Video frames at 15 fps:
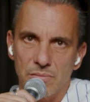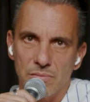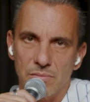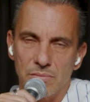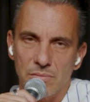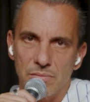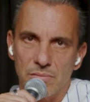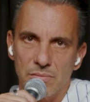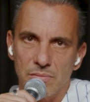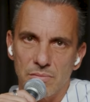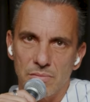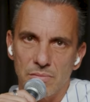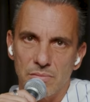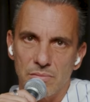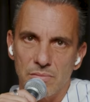
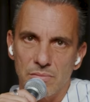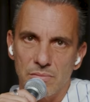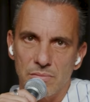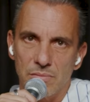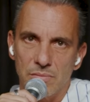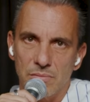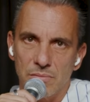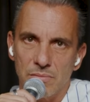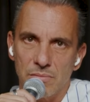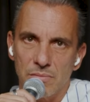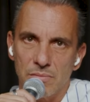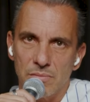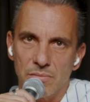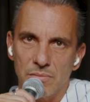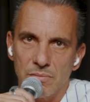
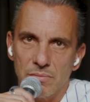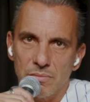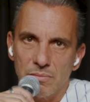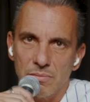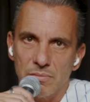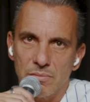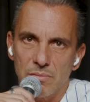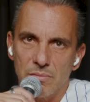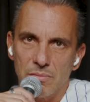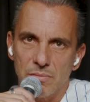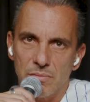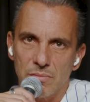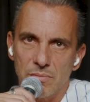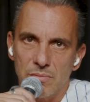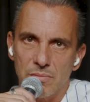
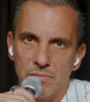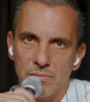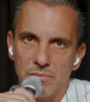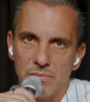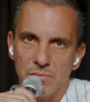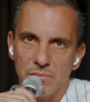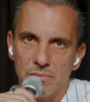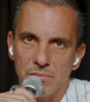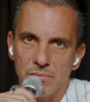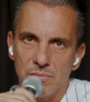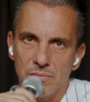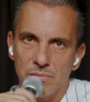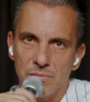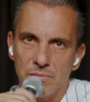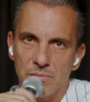
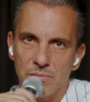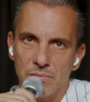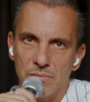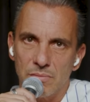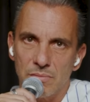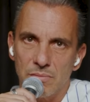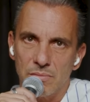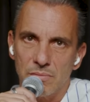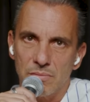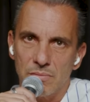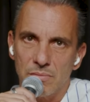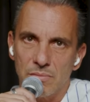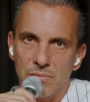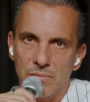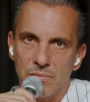
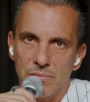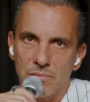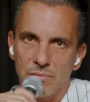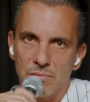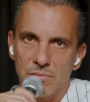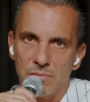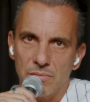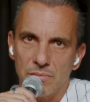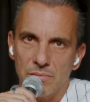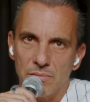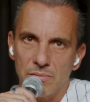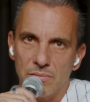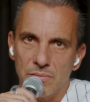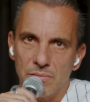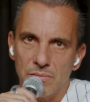
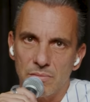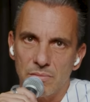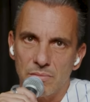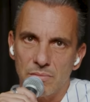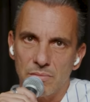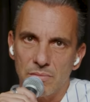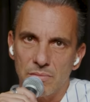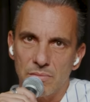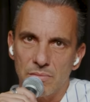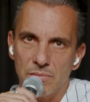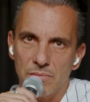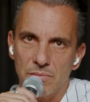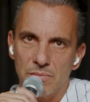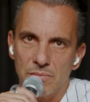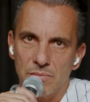
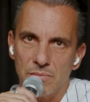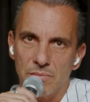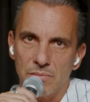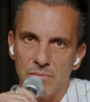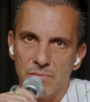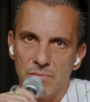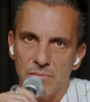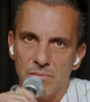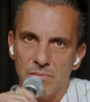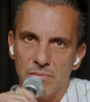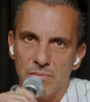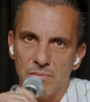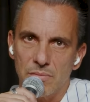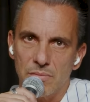The person shown says nothing.